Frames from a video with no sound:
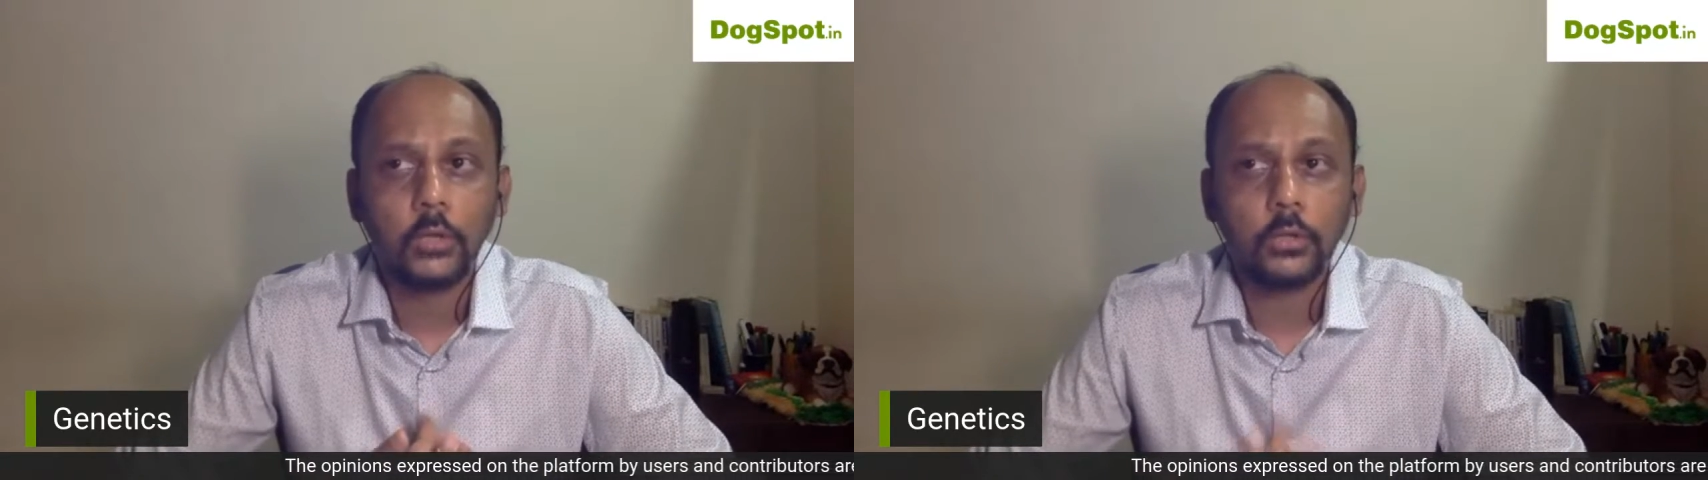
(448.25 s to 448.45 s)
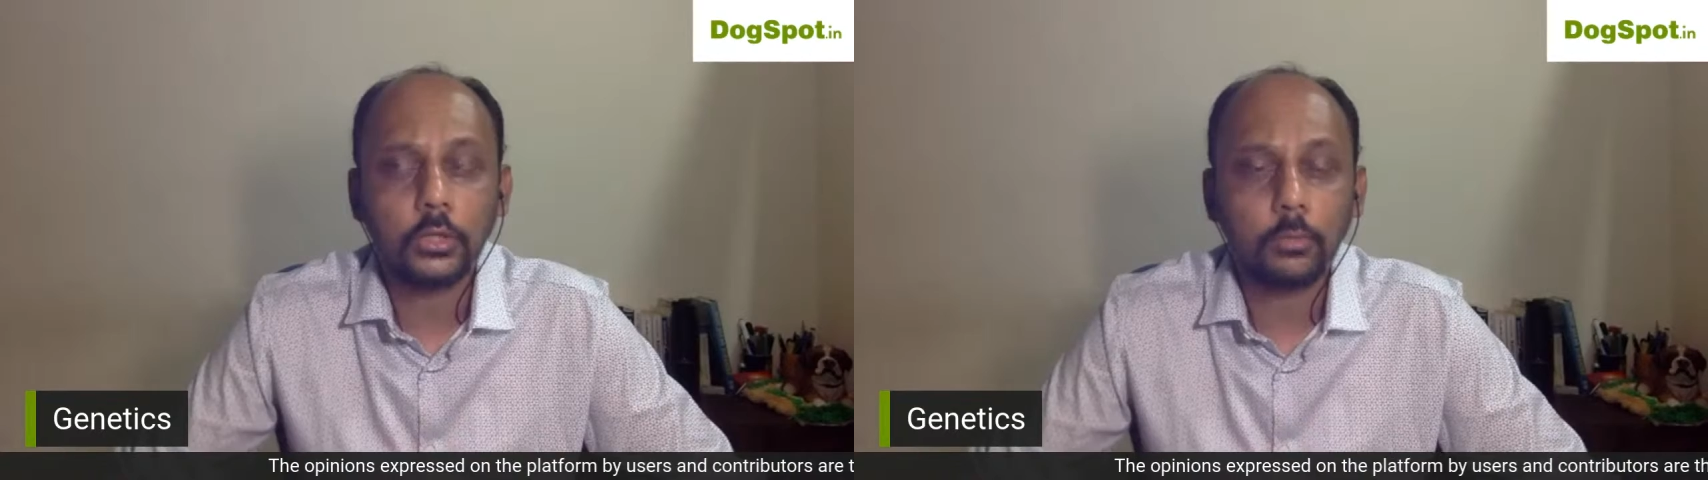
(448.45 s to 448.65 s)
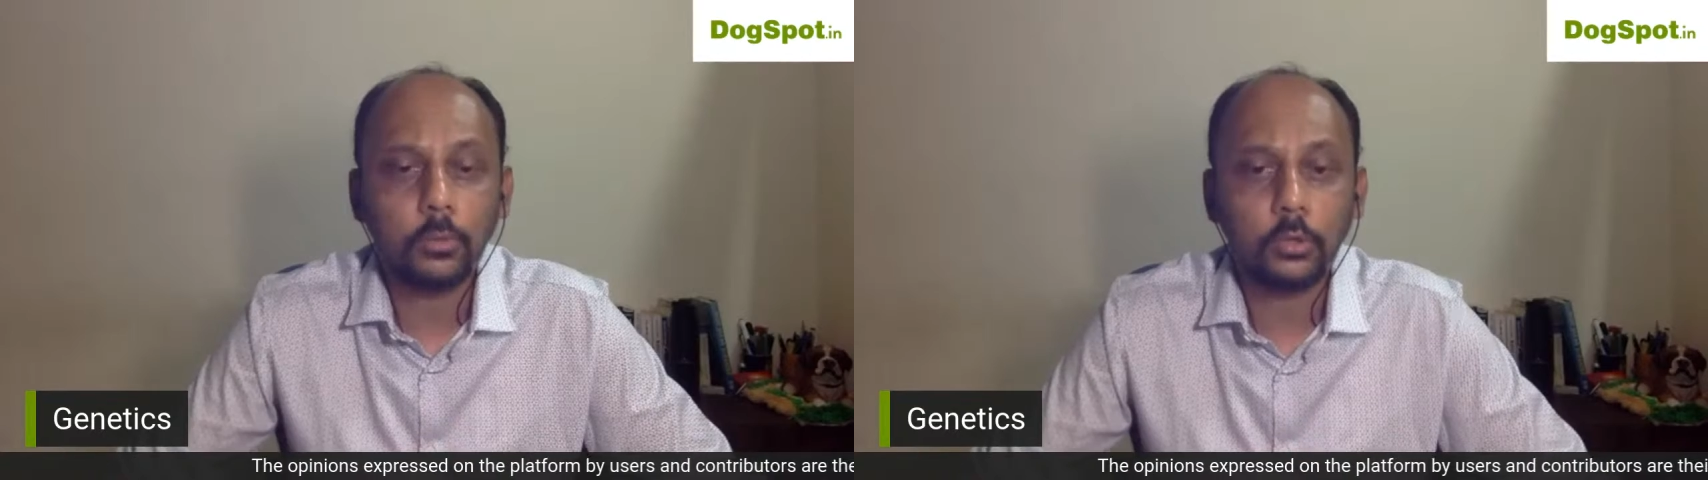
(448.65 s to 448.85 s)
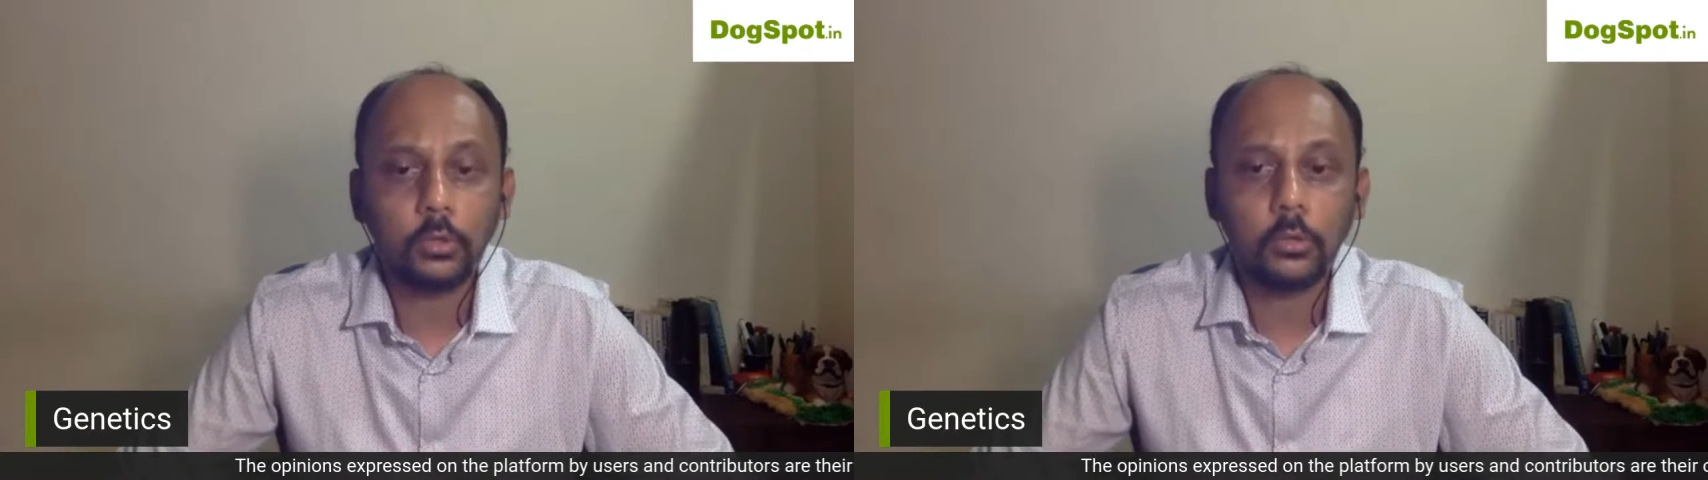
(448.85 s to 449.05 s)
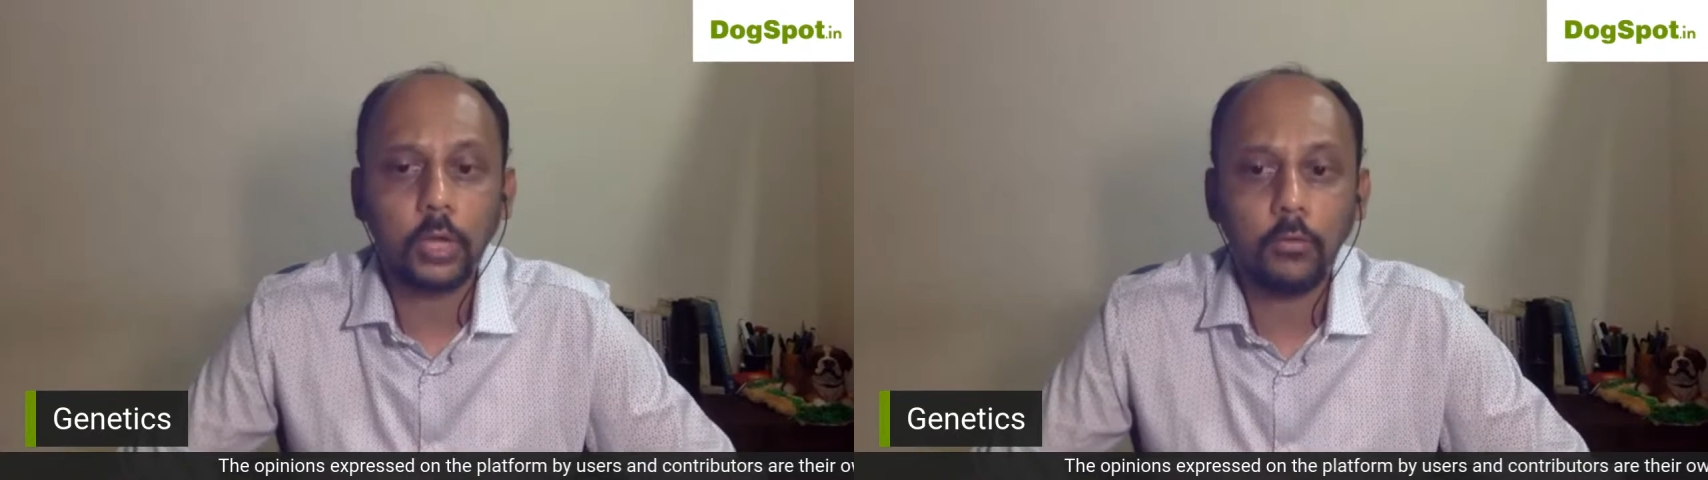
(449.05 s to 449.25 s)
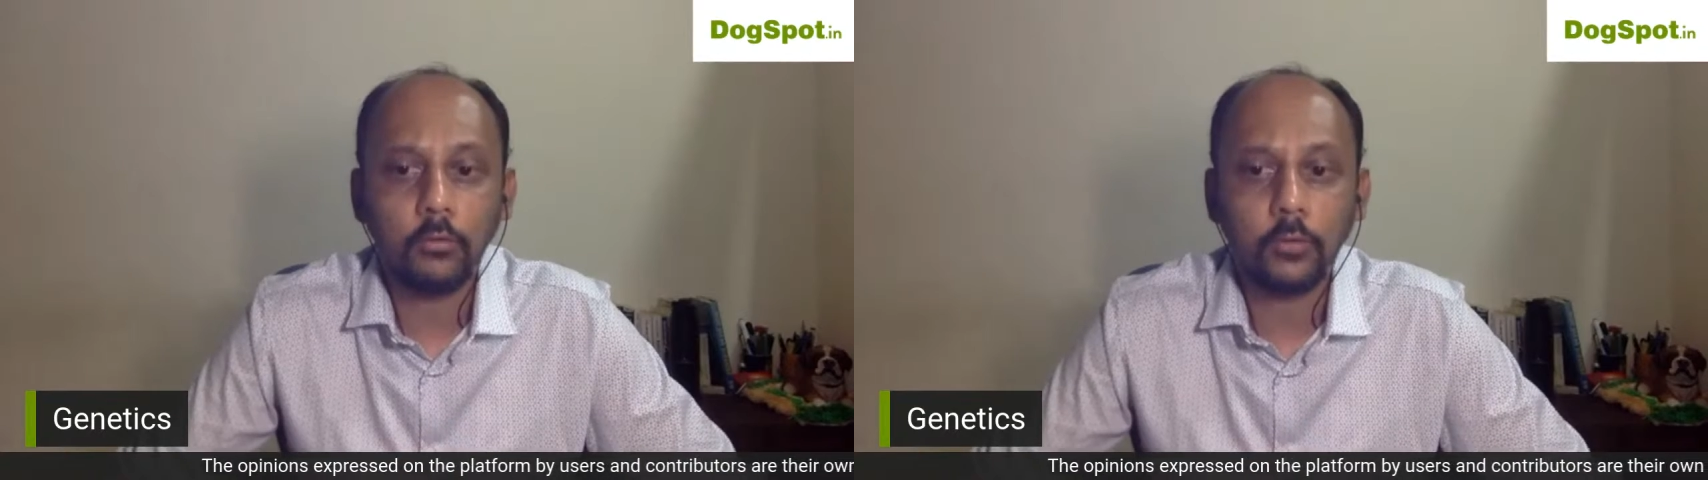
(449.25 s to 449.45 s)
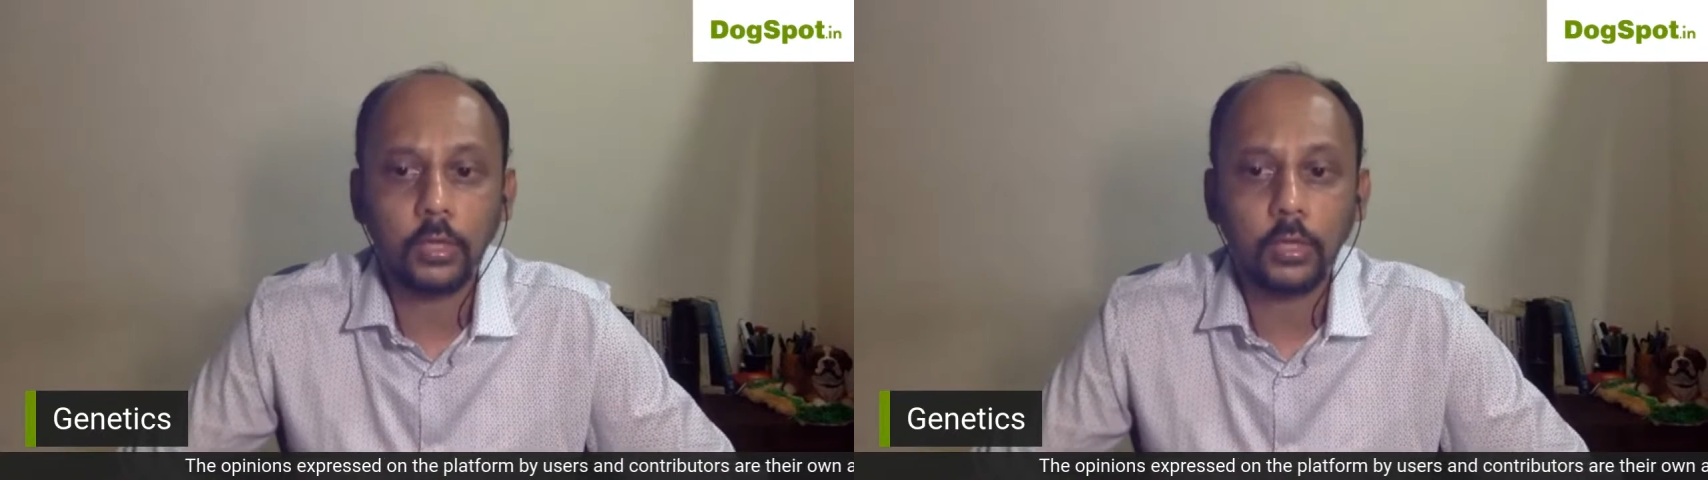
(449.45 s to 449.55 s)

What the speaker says: So it's important to have a